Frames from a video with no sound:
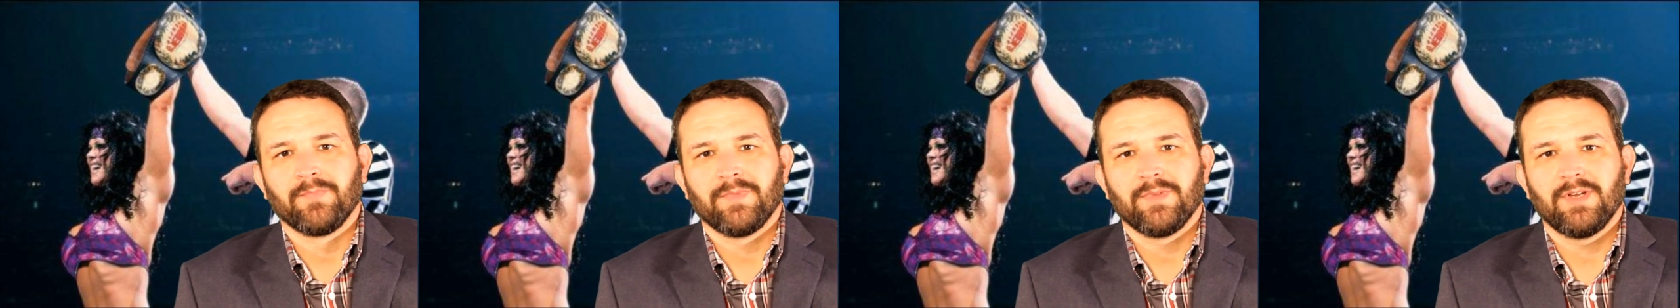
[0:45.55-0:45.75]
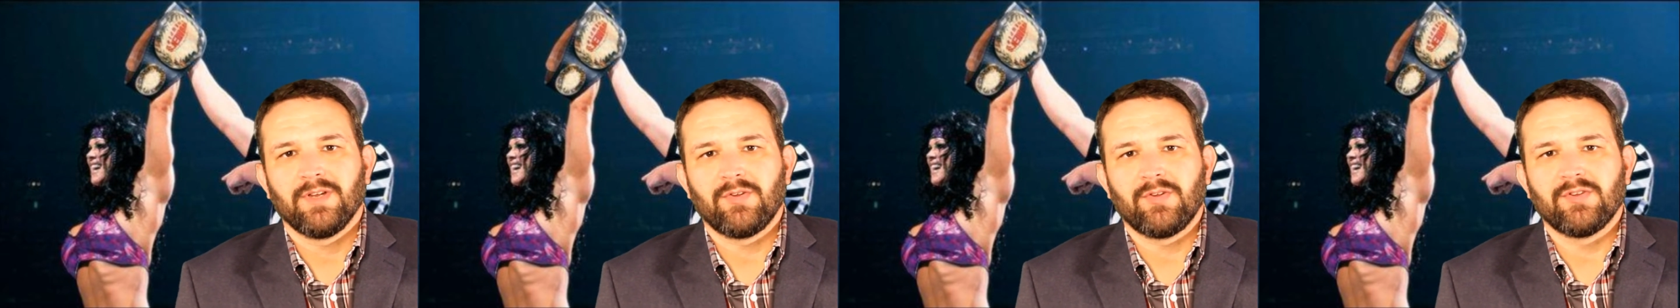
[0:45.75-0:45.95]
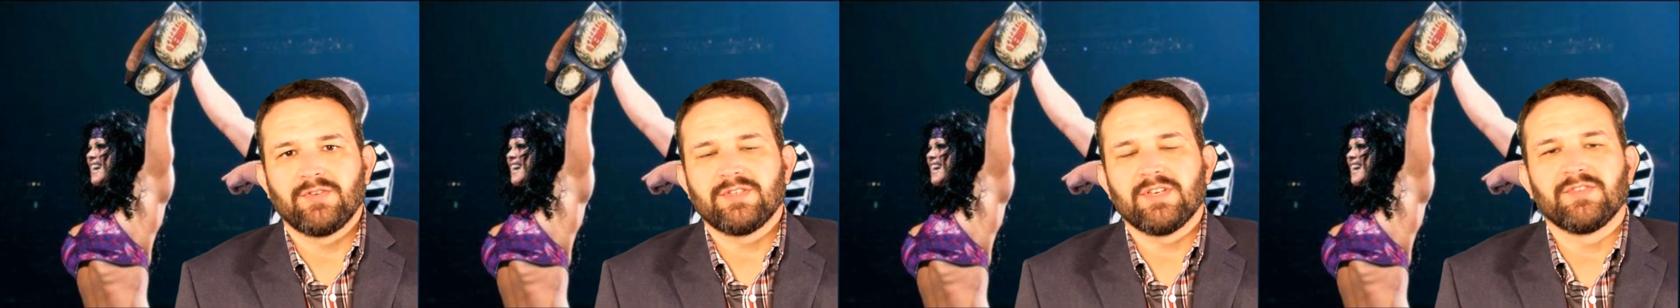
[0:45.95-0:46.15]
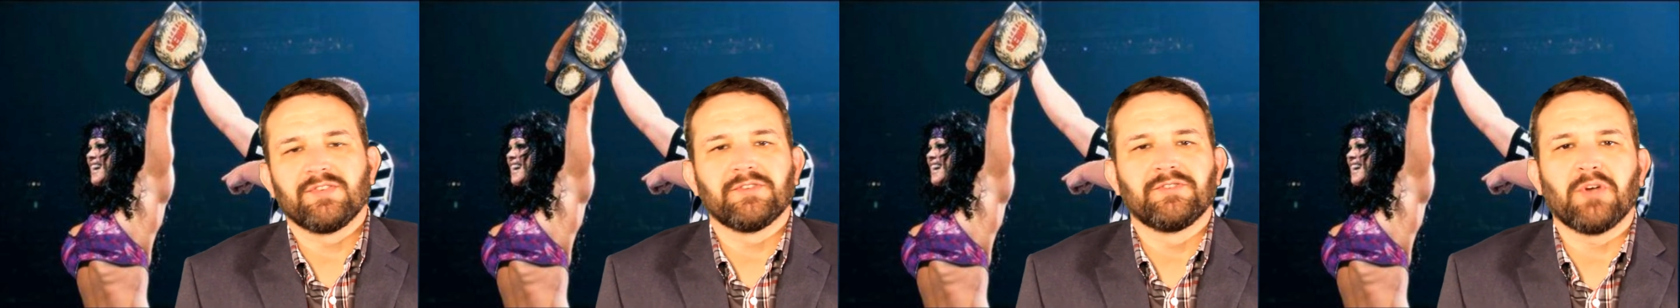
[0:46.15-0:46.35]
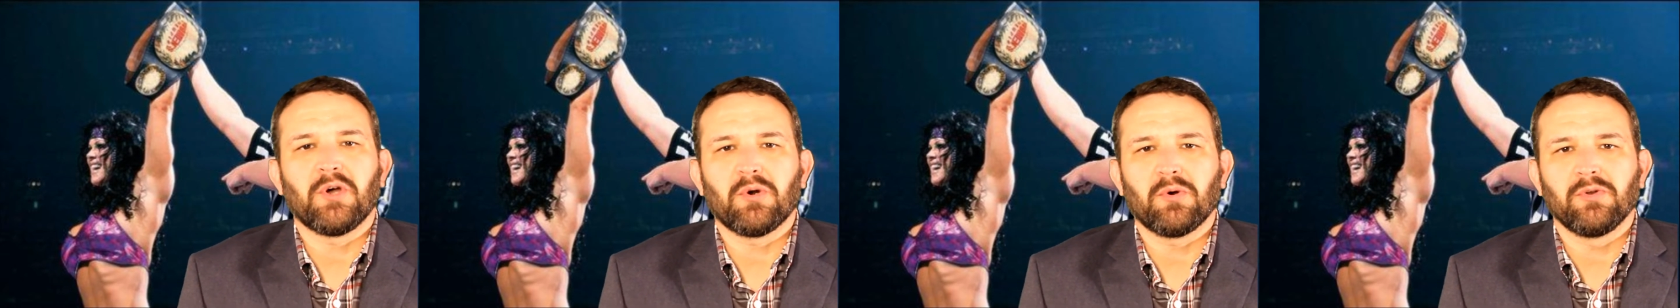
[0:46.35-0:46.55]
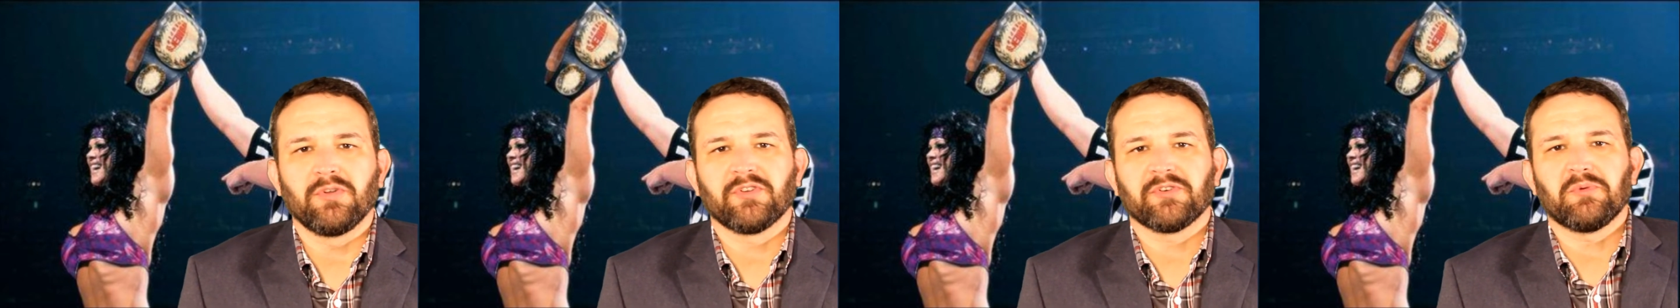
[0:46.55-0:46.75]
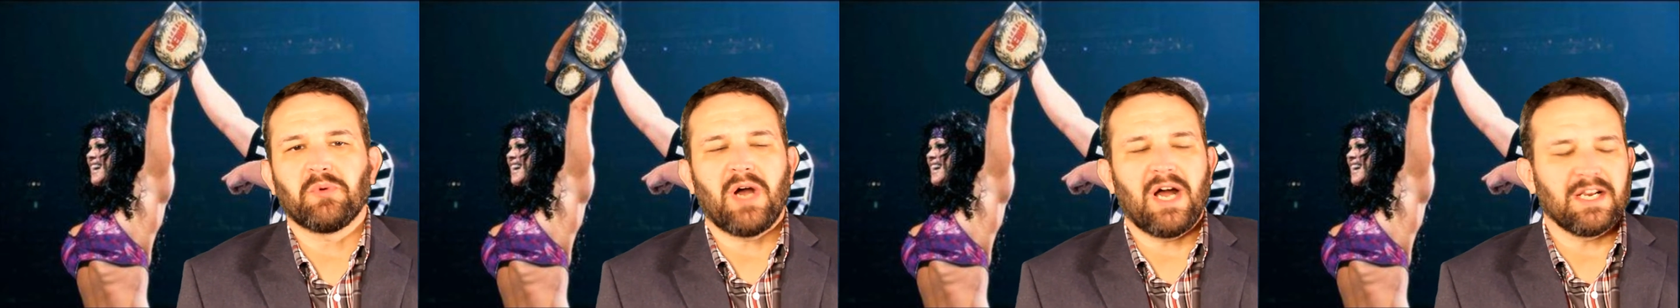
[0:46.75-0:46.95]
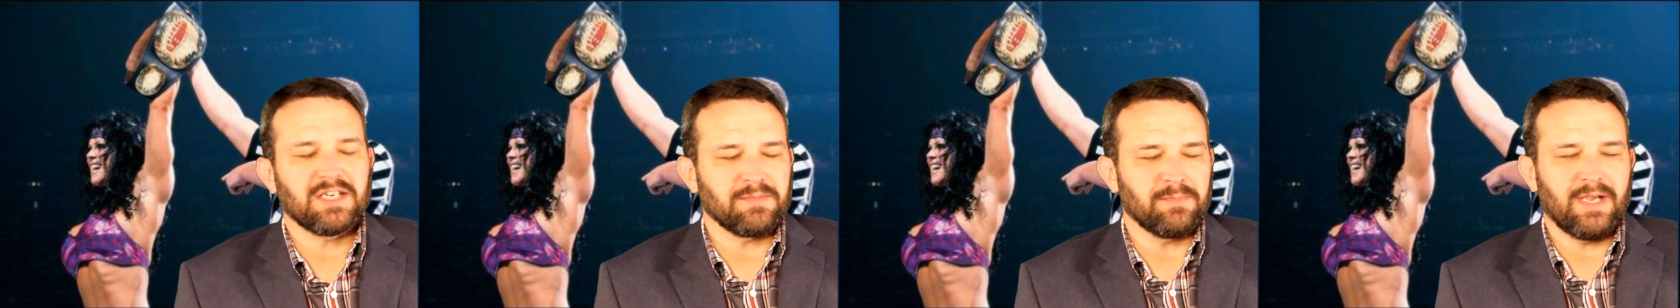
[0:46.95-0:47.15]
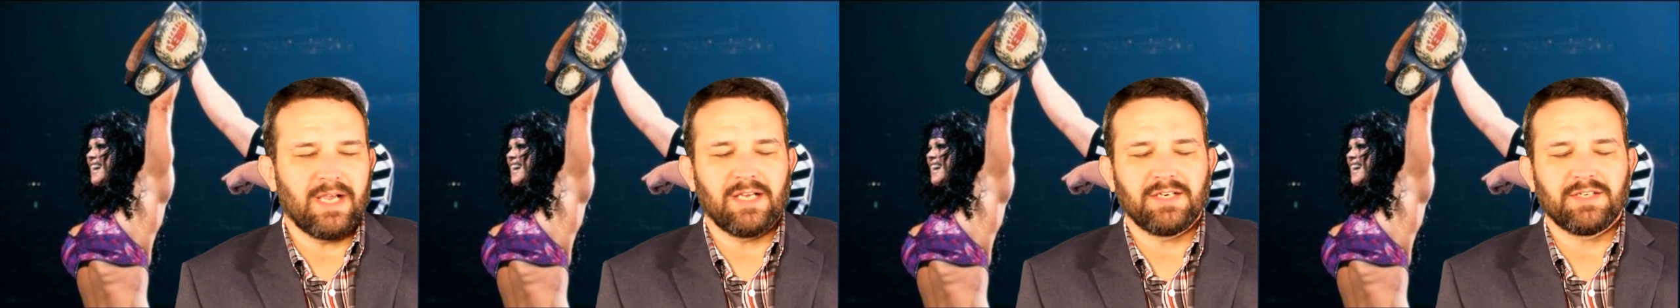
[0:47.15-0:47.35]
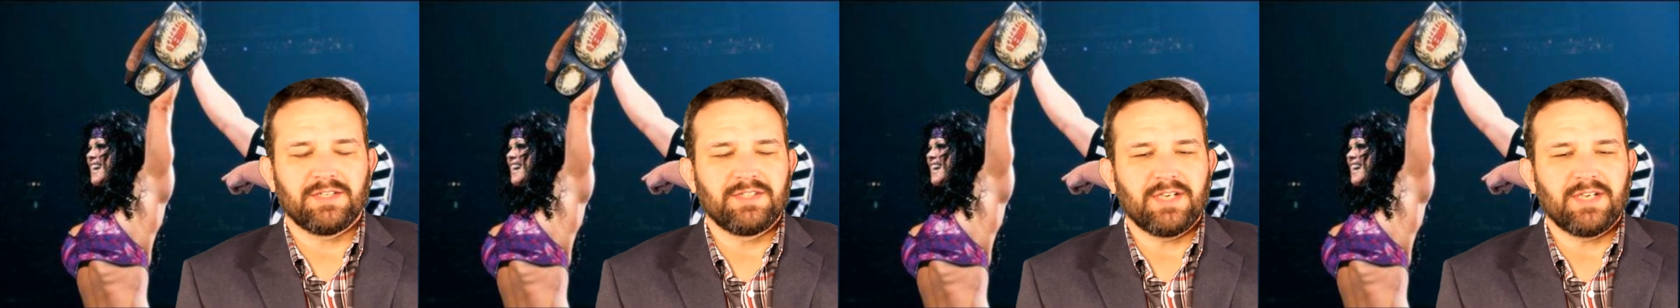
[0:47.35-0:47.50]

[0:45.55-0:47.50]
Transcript: This is just a total squash match.